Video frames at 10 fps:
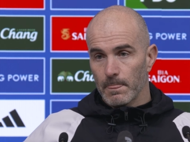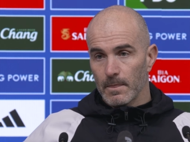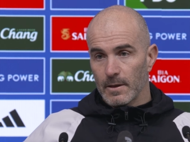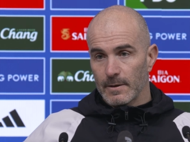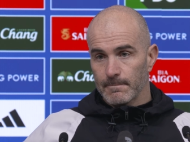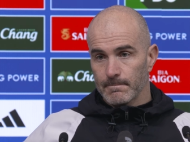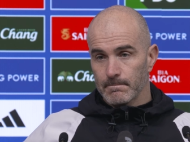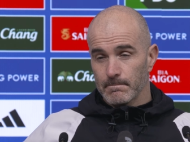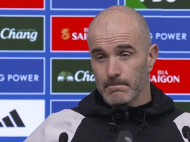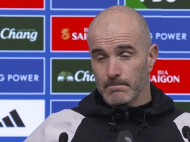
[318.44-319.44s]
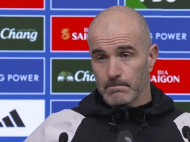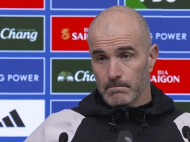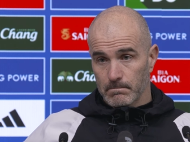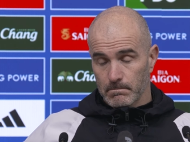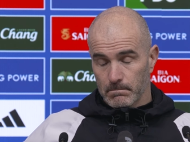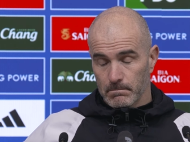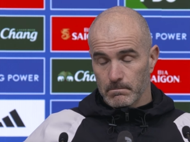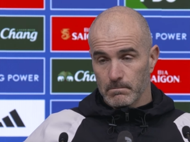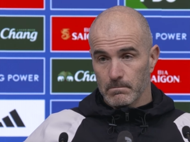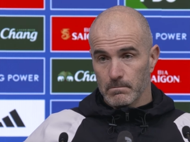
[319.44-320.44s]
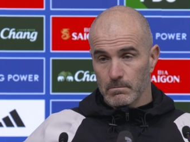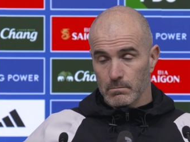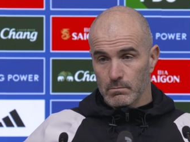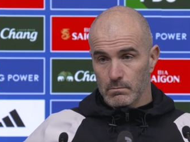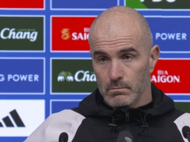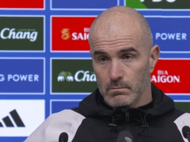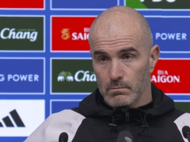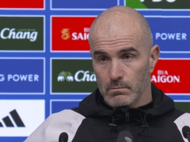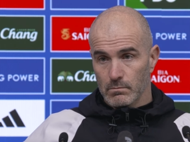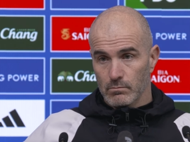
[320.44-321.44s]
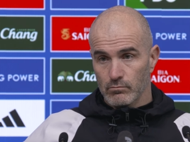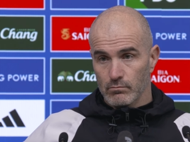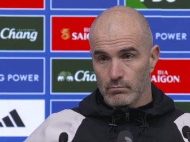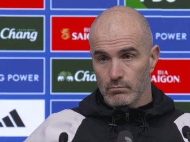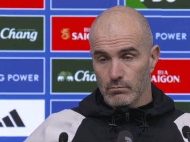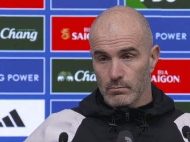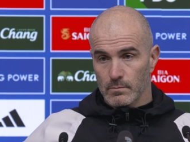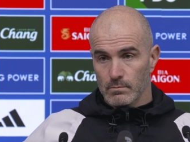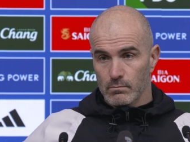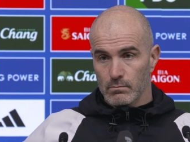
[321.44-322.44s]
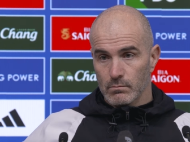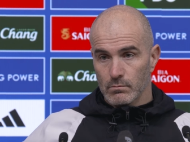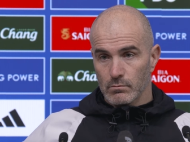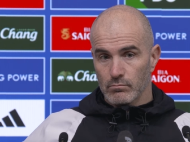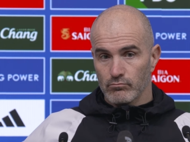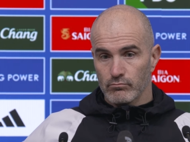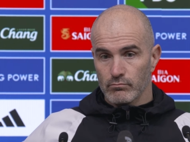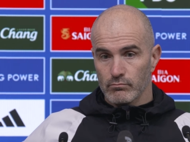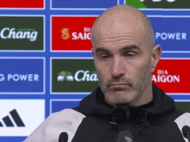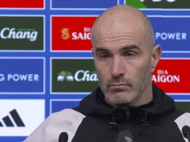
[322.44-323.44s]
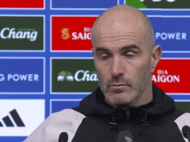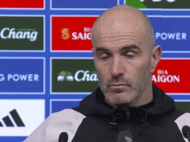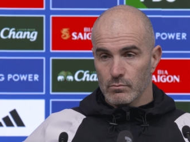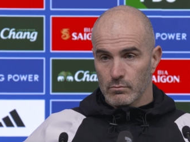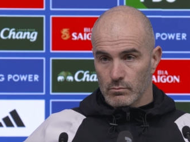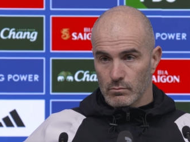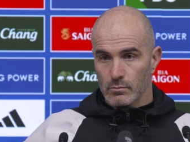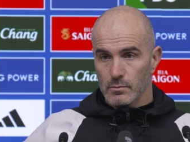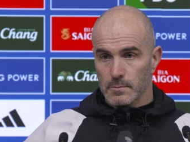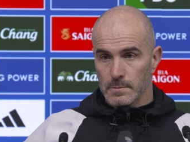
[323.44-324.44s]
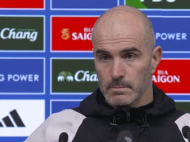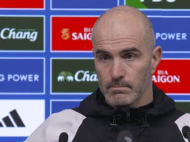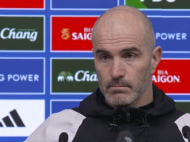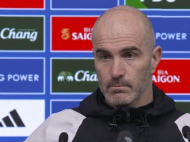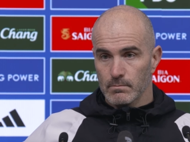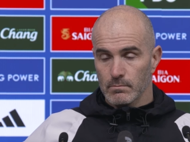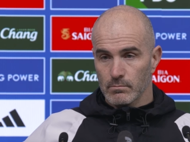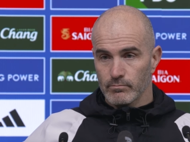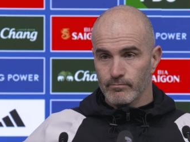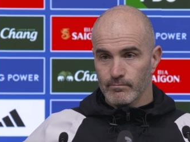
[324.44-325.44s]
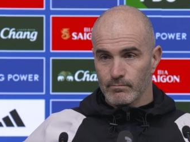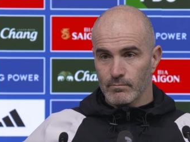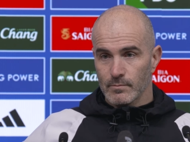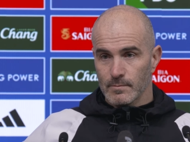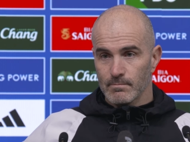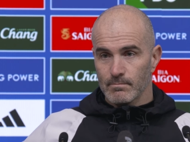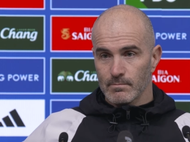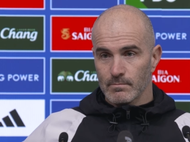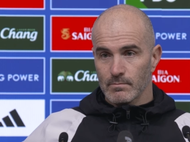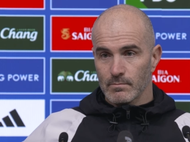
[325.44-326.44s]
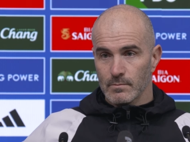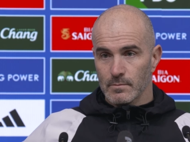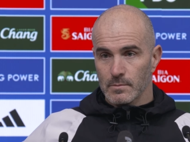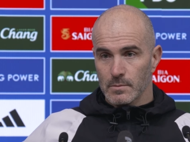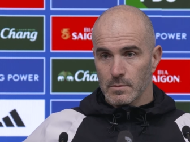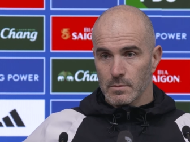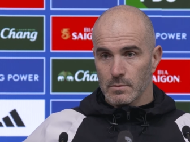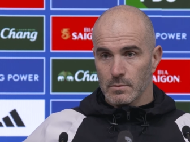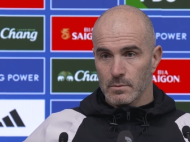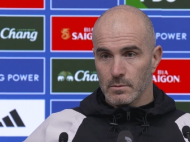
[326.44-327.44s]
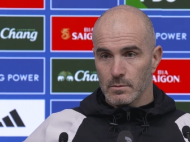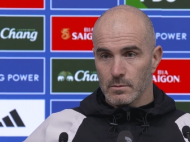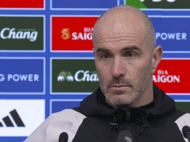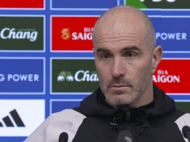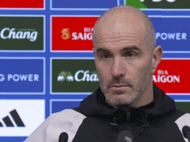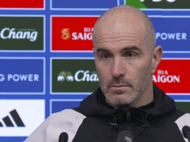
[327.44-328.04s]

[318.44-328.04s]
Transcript: I saw a number of the players had gone away for a couple of days. Ricardo was back at uh, Porto, and I, th- I think Stephy Mavididi was in Disneyland. Um,